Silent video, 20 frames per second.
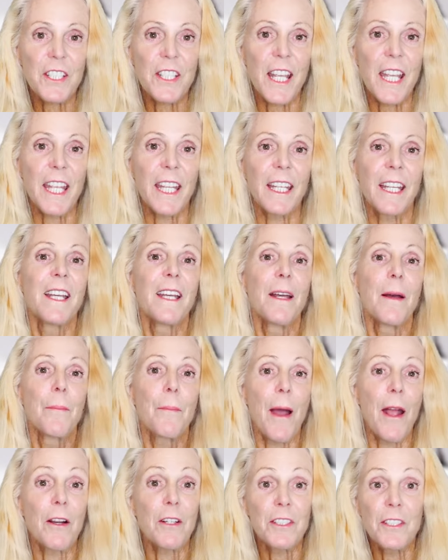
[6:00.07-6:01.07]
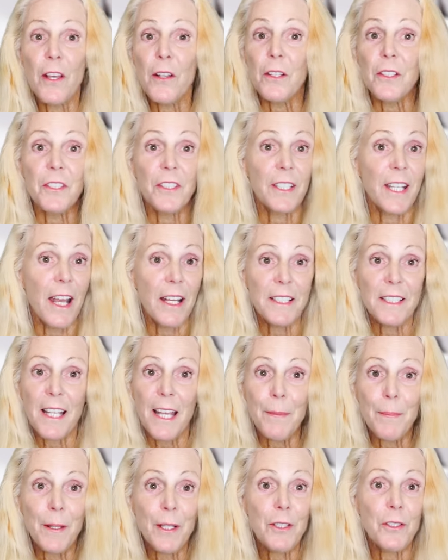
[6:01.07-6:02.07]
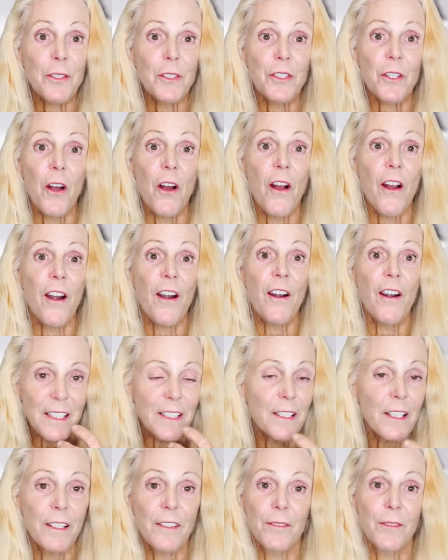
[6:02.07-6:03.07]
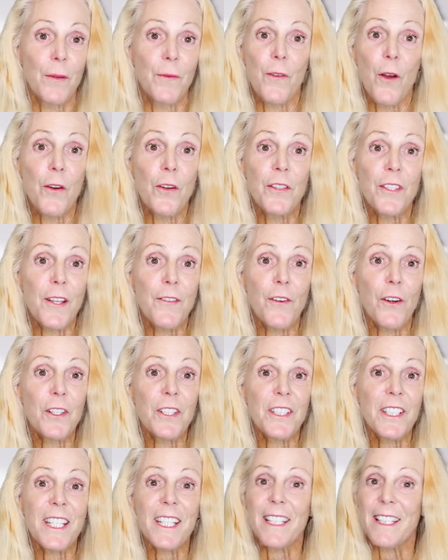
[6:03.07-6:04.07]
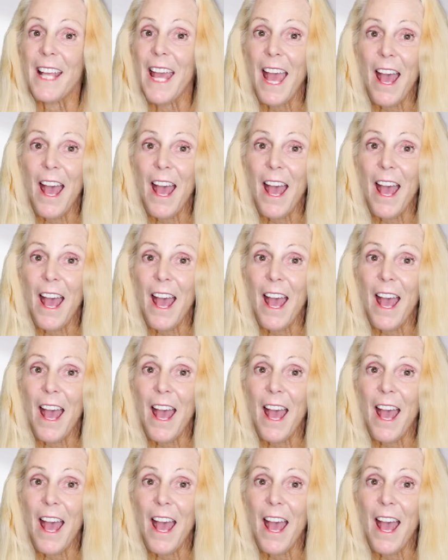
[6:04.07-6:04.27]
thing buyers notice. The outside pictures are the photos they first see.